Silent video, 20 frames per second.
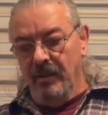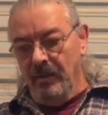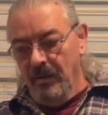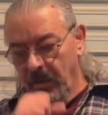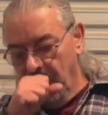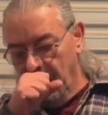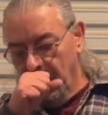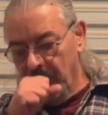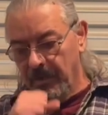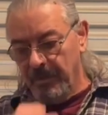
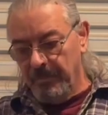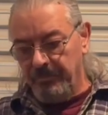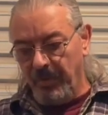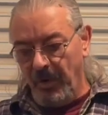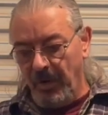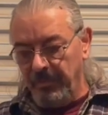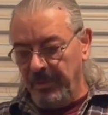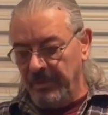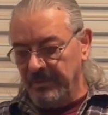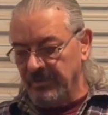
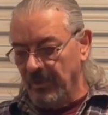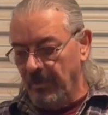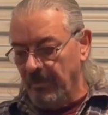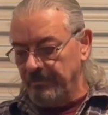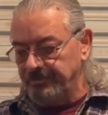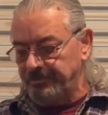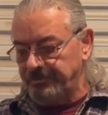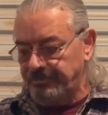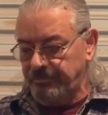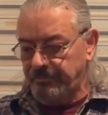pardon me.
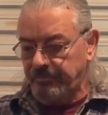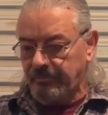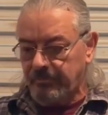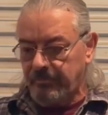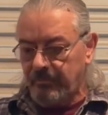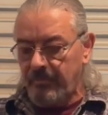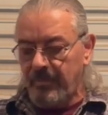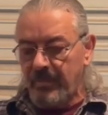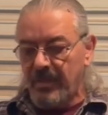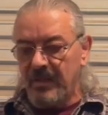So
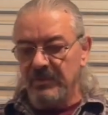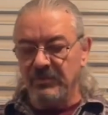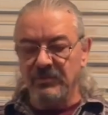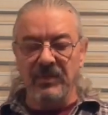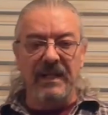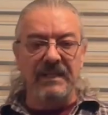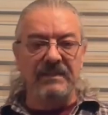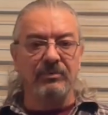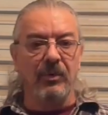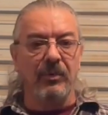
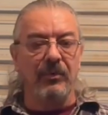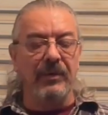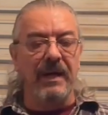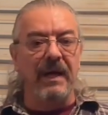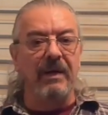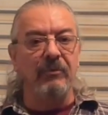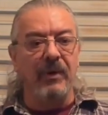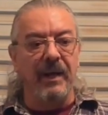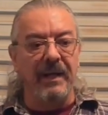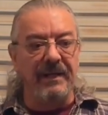that's where we're
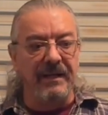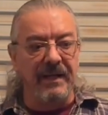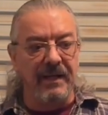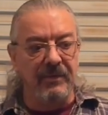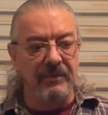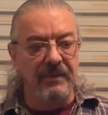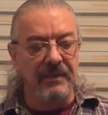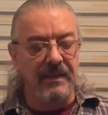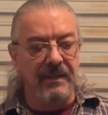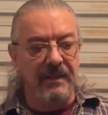at right
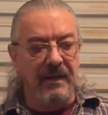now.